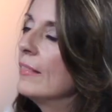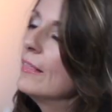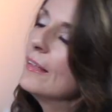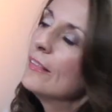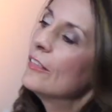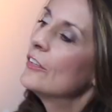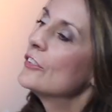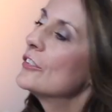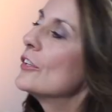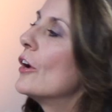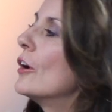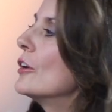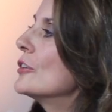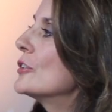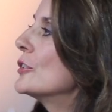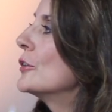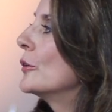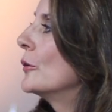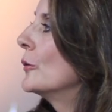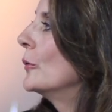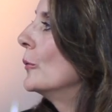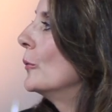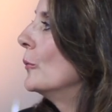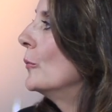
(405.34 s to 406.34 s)
think there's
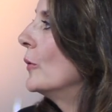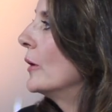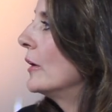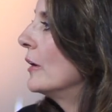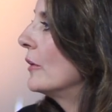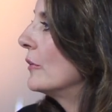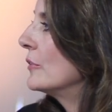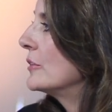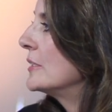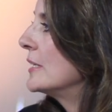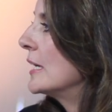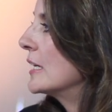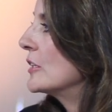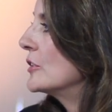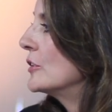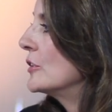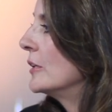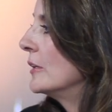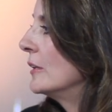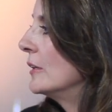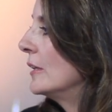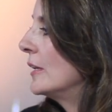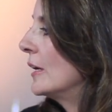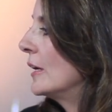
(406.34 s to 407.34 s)
also one other
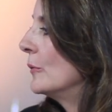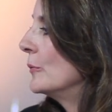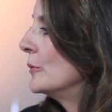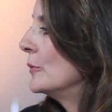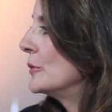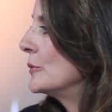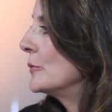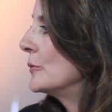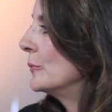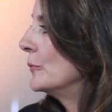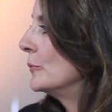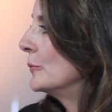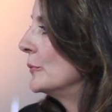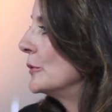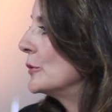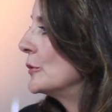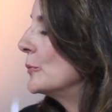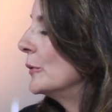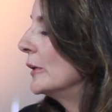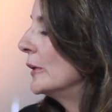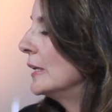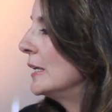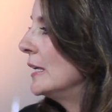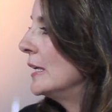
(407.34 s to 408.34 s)
section that was
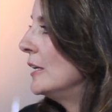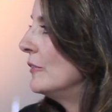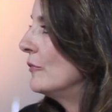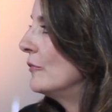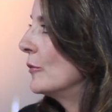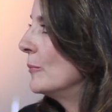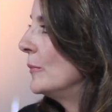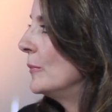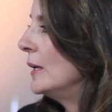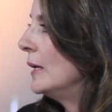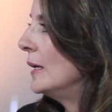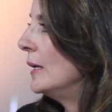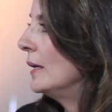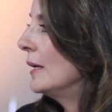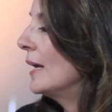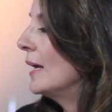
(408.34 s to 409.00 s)
really key for me.